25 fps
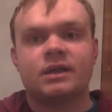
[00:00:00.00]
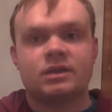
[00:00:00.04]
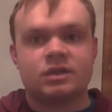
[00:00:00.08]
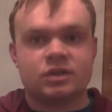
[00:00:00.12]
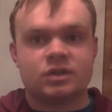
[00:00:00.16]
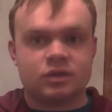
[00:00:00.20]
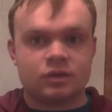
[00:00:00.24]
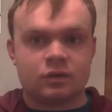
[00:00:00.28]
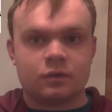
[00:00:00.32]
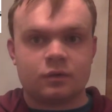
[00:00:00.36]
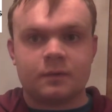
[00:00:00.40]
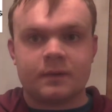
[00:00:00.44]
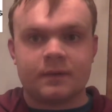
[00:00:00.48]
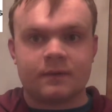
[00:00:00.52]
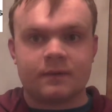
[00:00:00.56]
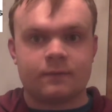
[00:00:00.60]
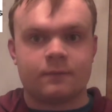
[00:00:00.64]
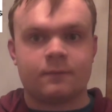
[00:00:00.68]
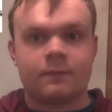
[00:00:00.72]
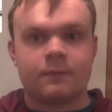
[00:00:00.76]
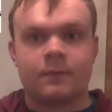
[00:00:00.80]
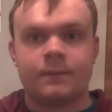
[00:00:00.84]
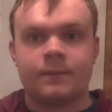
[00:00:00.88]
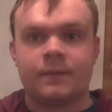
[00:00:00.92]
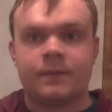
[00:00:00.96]
story
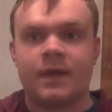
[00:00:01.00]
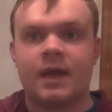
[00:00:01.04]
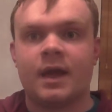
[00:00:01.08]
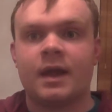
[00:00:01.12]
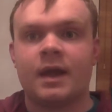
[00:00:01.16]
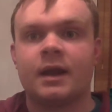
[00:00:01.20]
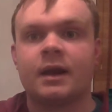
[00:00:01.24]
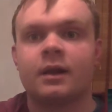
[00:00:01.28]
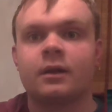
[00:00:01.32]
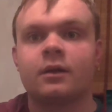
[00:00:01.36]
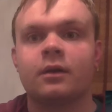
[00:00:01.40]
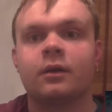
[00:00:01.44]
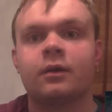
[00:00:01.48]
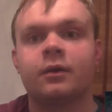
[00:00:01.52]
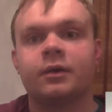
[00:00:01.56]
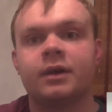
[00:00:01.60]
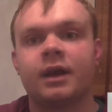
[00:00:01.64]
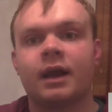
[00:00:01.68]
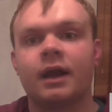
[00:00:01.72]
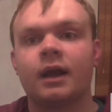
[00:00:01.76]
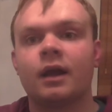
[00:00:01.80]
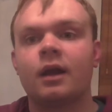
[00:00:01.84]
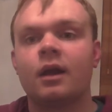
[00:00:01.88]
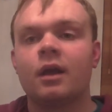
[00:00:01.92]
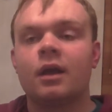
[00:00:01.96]
from that,
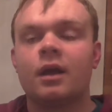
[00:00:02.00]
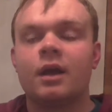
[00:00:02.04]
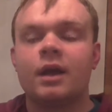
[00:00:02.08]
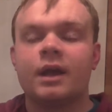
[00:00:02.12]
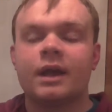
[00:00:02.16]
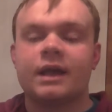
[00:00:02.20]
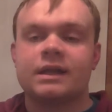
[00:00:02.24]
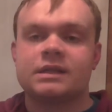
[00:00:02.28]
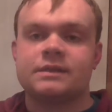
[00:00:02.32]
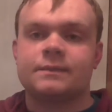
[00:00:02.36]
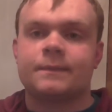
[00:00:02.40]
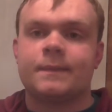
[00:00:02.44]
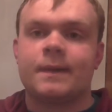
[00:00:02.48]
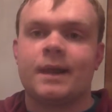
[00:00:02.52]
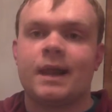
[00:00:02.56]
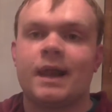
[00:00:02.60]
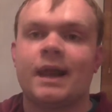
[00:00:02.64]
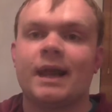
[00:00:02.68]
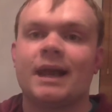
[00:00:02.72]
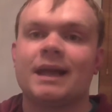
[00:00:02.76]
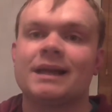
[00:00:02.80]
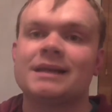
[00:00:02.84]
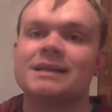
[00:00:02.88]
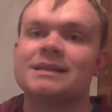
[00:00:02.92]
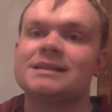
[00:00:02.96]
including you had to
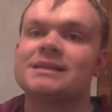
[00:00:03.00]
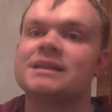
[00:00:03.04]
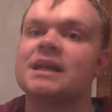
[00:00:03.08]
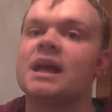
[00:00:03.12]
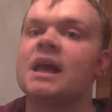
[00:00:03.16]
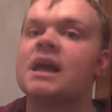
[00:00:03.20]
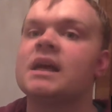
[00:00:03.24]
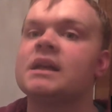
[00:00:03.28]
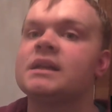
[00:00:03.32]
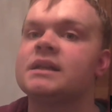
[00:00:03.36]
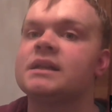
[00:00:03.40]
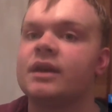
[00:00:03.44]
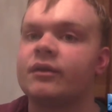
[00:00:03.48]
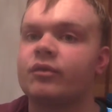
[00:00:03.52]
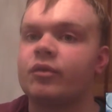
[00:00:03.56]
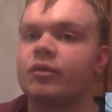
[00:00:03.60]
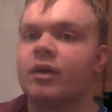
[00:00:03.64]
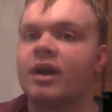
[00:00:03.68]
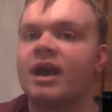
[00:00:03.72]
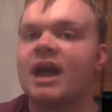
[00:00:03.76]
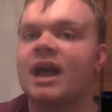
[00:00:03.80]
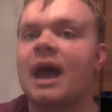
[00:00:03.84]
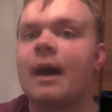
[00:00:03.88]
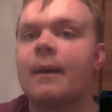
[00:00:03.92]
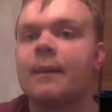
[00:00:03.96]
play as
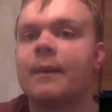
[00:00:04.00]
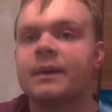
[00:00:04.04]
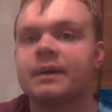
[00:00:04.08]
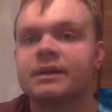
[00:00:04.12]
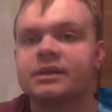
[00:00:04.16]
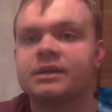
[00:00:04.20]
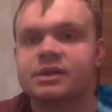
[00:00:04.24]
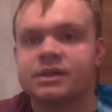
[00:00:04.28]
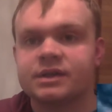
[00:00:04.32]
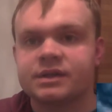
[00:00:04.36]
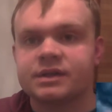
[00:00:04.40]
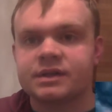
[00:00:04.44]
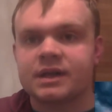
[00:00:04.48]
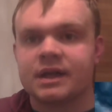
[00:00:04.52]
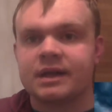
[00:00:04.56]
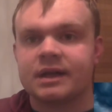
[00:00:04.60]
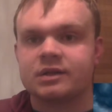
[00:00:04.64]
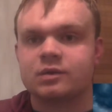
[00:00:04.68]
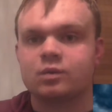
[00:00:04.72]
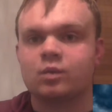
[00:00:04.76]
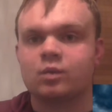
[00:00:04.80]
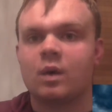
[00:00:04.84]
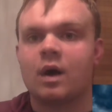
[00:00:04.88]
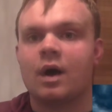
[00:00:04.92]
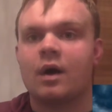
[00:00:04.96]
different characters
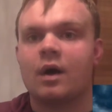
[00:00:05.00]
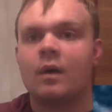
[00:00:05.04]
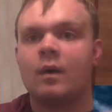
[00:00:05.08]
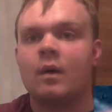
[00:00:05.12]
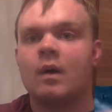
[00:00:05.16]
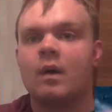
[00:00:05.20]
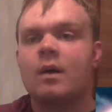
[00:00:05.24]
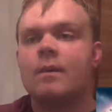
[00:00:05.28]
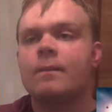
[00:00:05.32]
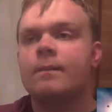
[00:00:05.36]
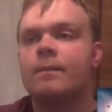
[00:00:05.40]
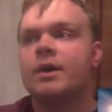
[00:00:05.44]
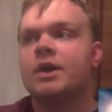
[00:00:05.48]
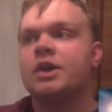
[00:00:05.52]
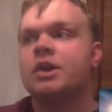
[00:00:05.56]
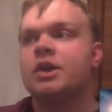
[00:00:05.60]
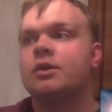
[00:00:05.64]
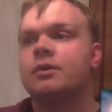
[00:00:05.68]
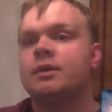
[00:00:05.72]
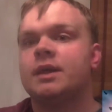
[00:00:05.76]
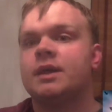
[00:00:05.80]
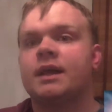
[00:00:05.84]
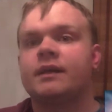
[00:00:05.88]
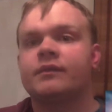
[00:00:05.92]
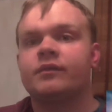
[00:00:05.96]
as well, but
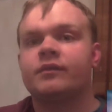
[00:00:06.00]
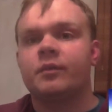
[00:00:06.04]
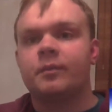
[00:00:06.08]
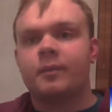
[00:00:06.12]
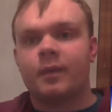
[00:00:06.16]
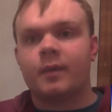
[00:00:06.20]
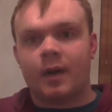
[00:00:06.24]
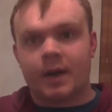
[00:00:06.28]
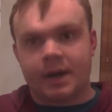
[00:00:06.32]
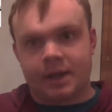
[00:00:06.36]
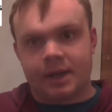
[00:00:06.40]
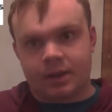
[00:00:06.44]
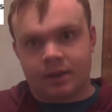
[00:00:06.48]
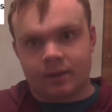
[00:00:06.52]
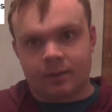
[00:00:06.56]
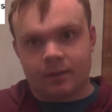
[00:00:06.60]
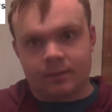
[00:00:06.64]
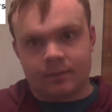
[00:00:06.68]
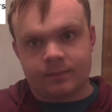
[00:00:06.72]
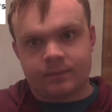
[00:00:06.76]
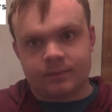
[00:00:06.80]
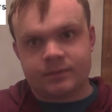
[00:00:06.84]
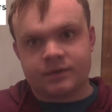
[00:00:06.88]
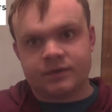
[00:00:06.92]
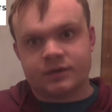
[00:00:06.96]
you'd have to buy
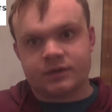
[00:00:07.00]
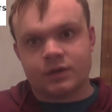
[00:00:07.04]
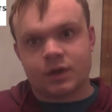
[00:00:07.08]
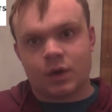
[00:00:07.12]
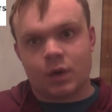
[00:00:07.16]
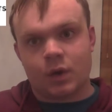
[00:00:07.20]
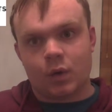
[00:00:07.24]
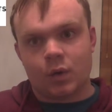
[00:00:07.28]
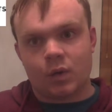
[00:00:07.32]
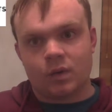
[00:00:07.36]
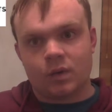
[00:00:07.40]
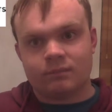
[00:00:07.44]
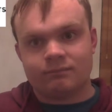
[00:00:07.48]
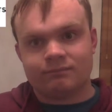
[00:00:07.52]
them. So